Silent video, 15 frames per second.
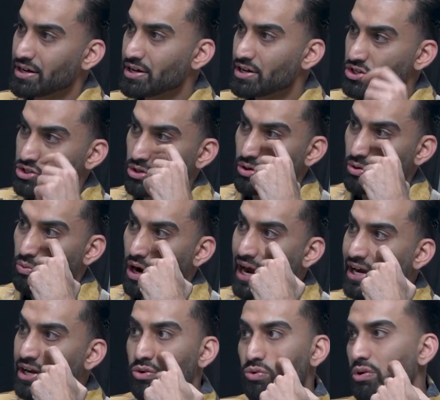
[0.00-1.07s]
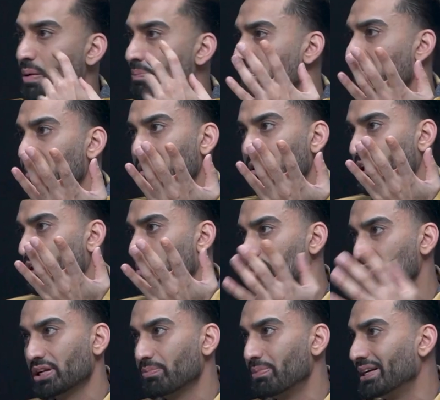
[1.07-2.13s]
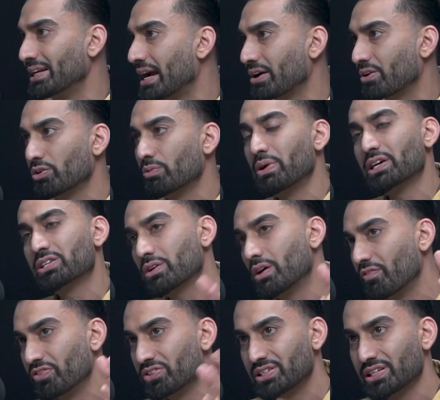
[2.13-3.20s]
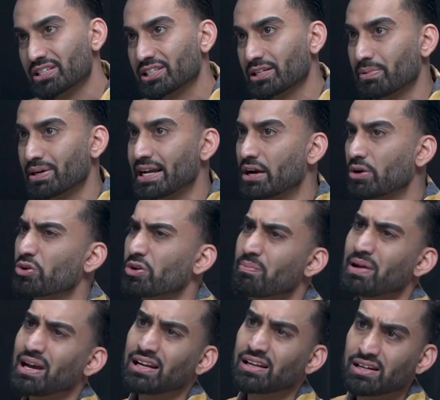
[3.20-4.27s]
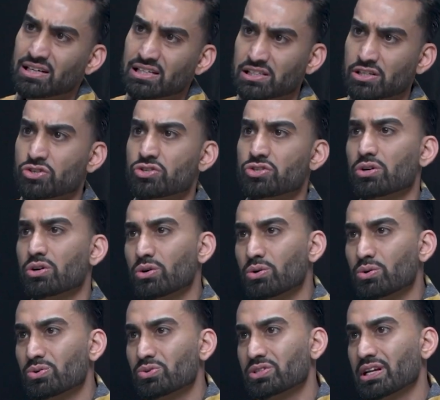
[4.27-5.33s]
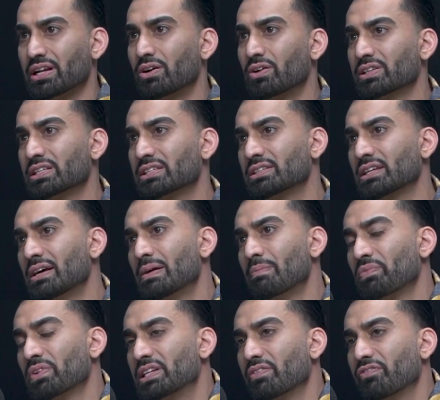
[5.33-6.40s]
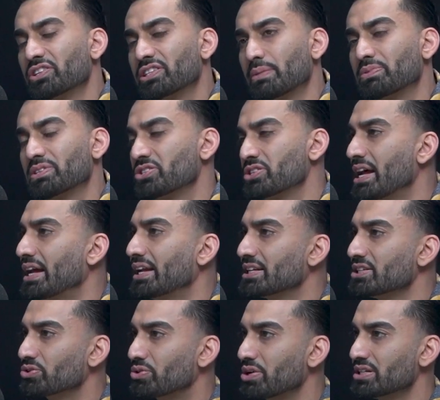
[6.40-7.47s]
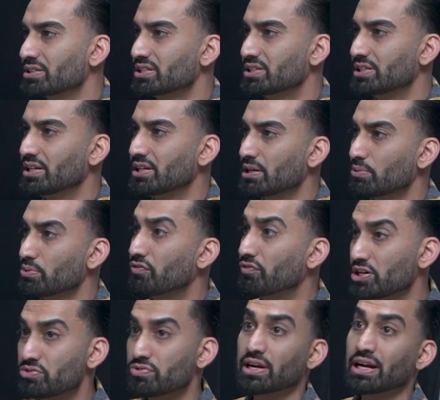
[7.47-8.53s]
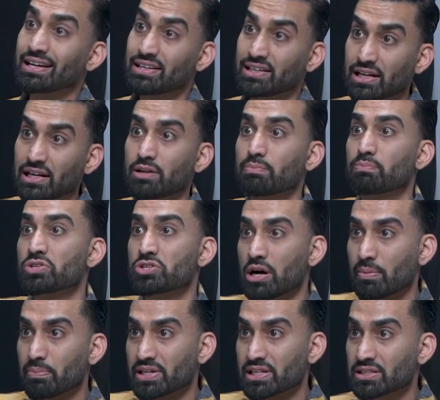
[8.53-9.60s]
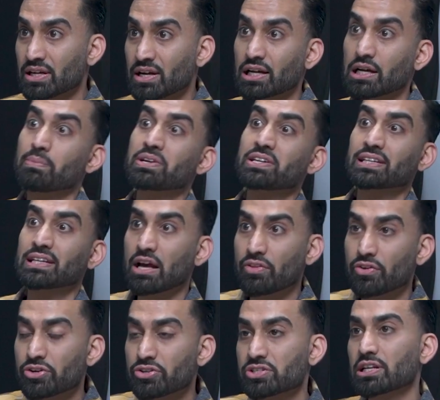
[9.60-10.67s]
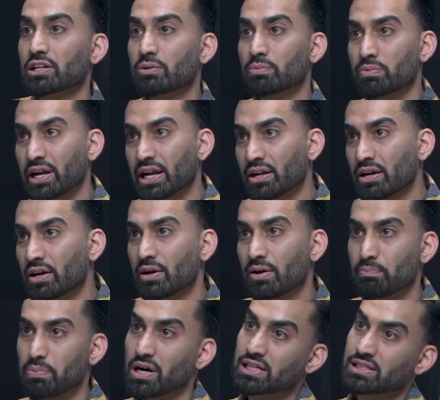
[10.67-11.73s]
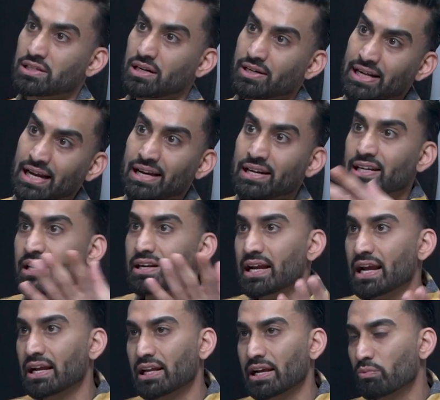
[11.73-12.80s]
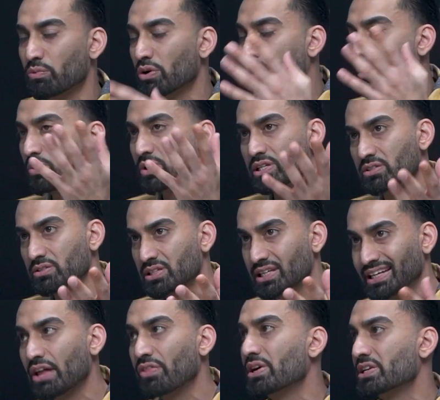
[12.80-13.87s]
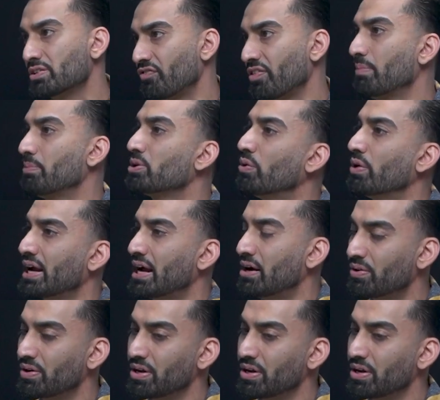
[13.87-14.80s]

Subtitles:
So I grew up in, seeing my dad go to press conferences, seeing my dad go to melas and shows and all these different types of shenanigans across the city that was featuring Indian and Punjabis coming together to celebrate Pakistan Day, Indian Day. We're always together as a family going out.